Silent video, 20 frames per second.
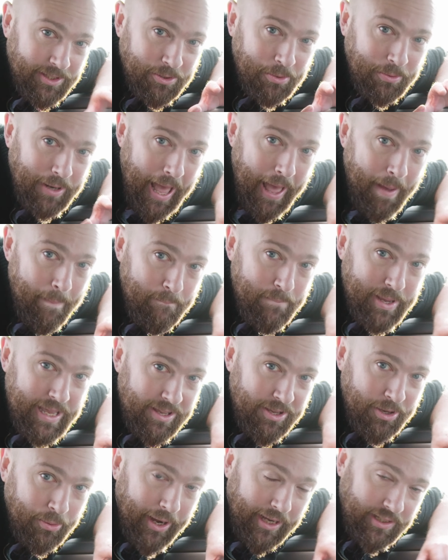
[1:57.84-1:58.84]
is called
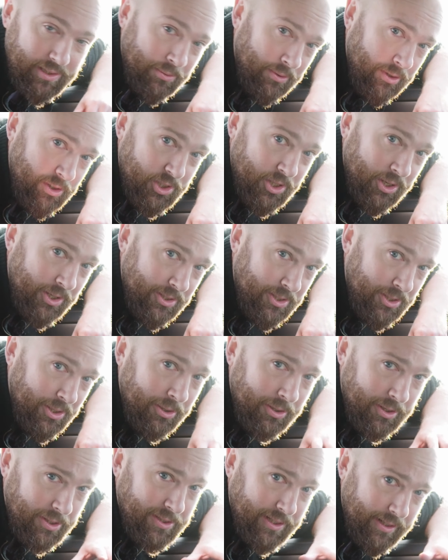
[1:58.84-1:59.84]
MBUX. I won't show it to
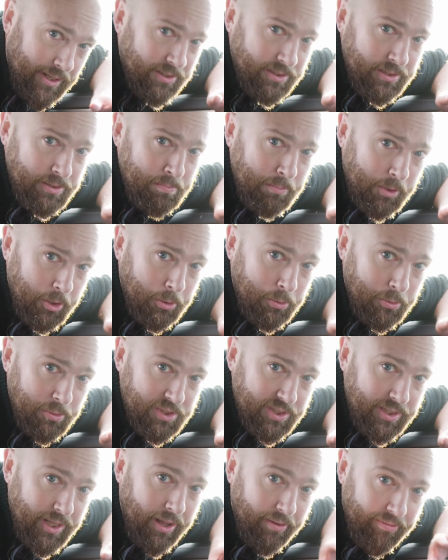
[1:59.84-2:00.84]
you because it does some cool
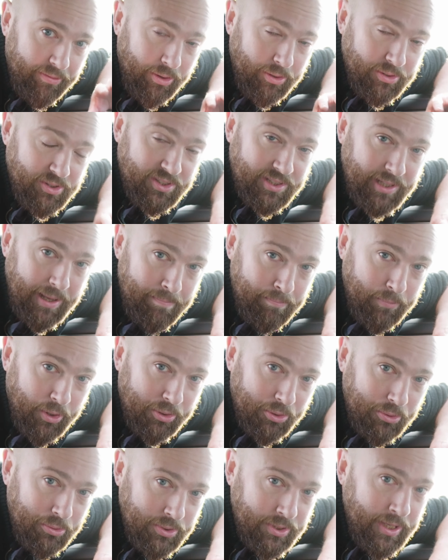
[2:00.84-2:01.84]
stuff. On some
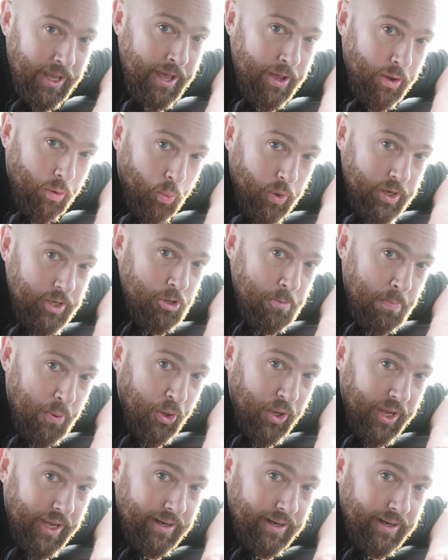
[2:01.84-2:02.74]
models, when you put